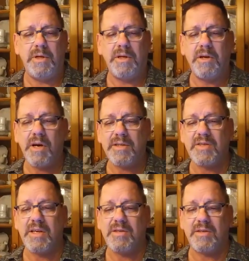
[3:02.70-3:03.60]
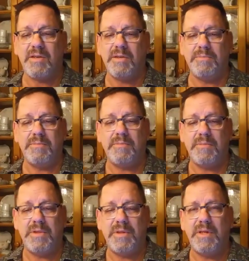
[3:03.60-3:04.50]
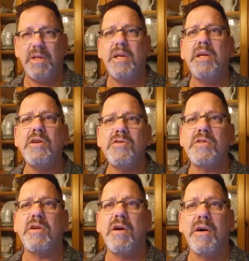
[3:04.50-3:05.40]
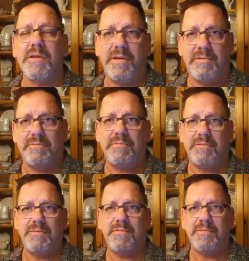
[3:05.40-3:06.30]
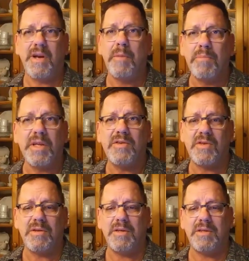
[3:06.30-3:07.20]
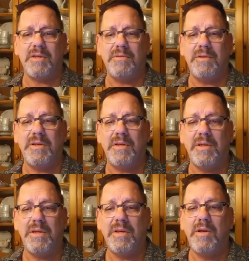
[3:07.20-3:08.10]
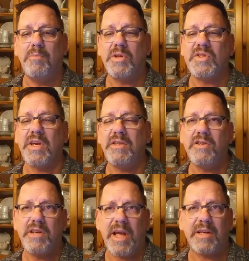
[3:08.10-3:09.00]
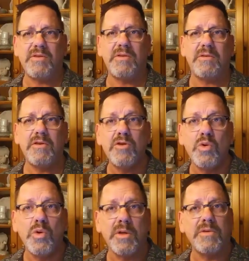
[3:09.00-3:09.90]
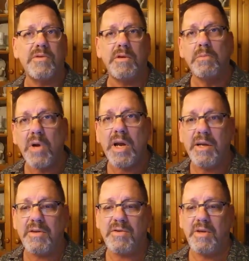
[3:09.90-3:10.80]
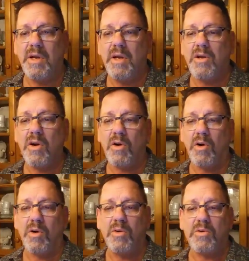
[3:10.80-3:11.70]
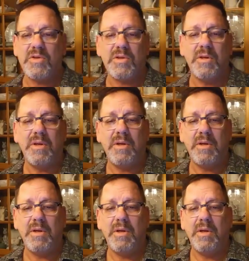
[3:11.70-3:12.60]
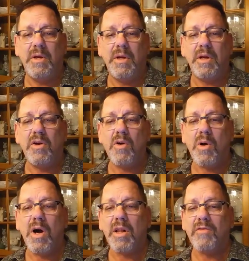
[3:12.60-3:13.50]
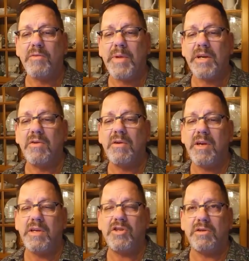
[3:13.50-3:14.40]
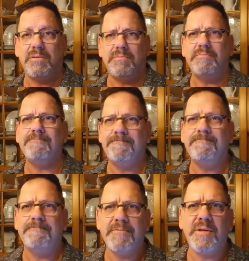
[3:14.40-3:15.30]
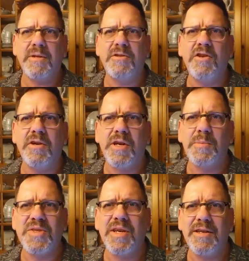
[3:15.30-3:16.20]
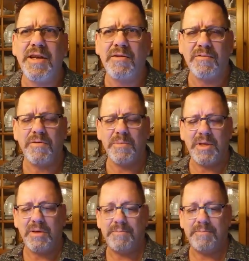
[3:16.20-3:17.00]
And God says to them, Here's the calling that I'm placing on you. Put aside your nets, your tools, your rakes, your hose, and go all over my creation. Turn it upside down for me.